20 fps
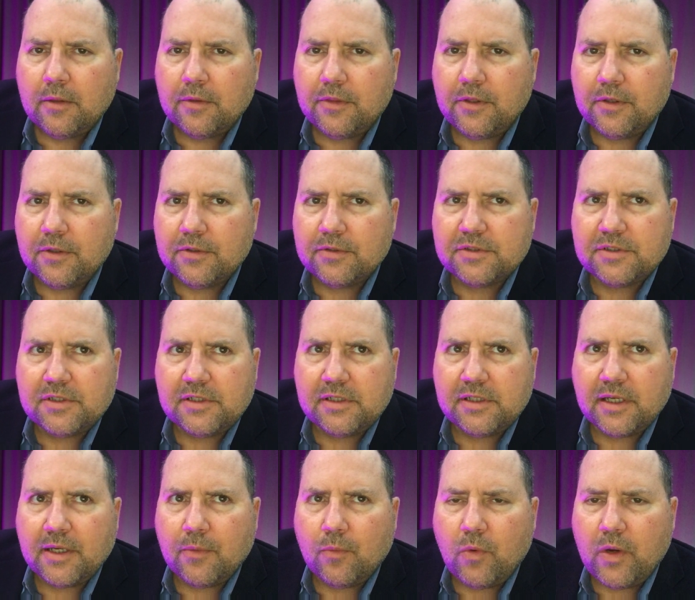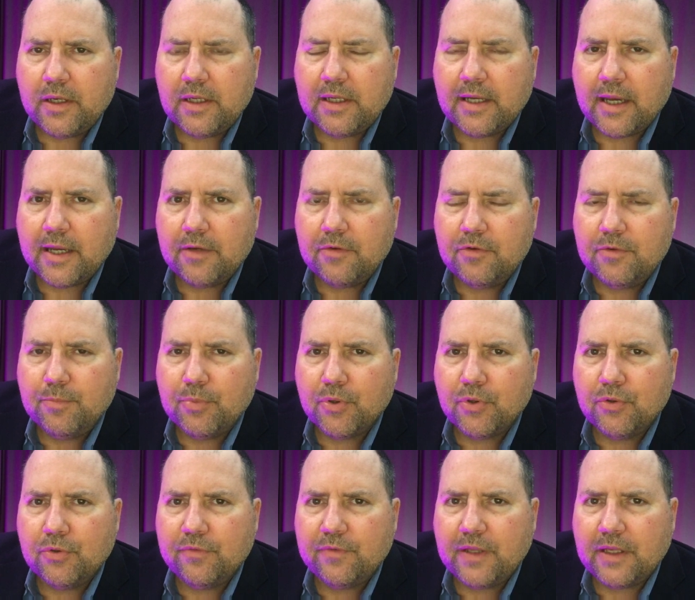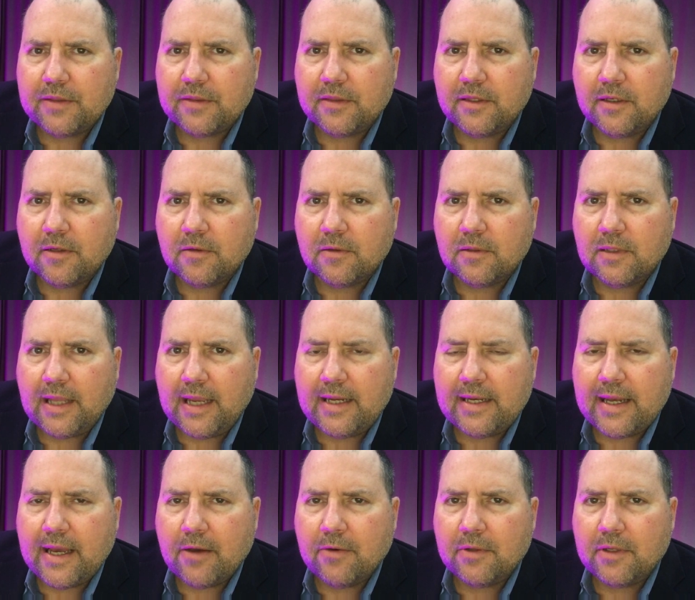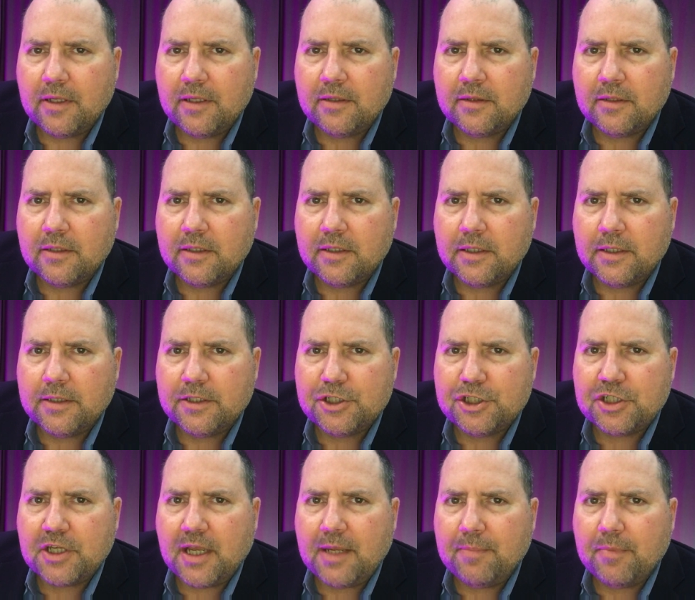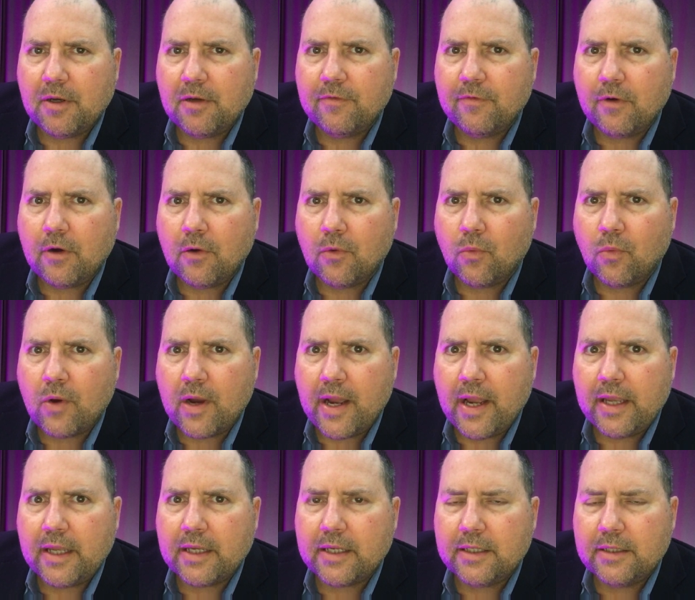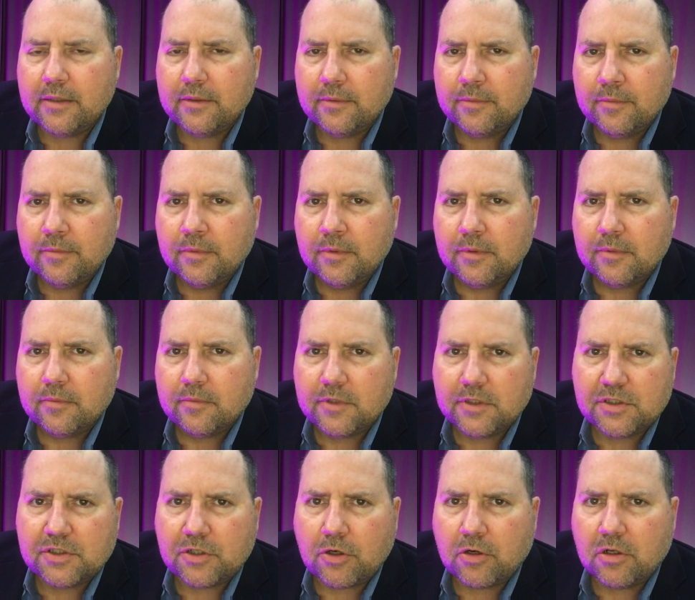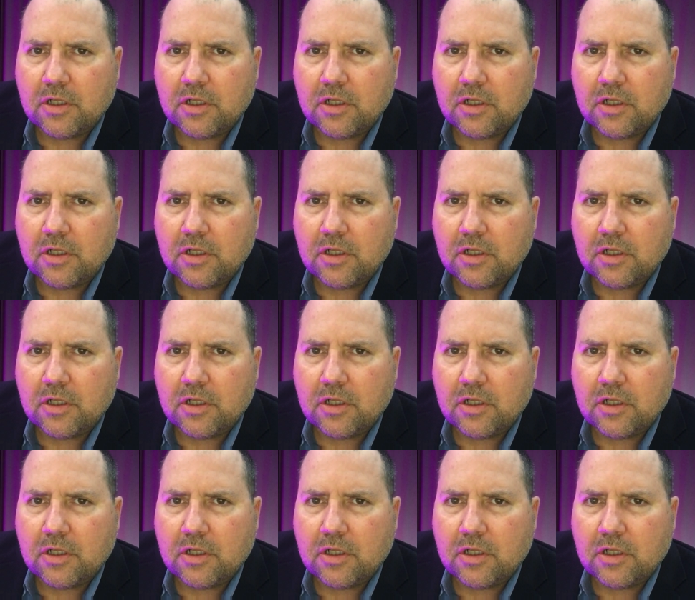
There's the uh, one guy who proved that they're laid out in the shape of Orion, the star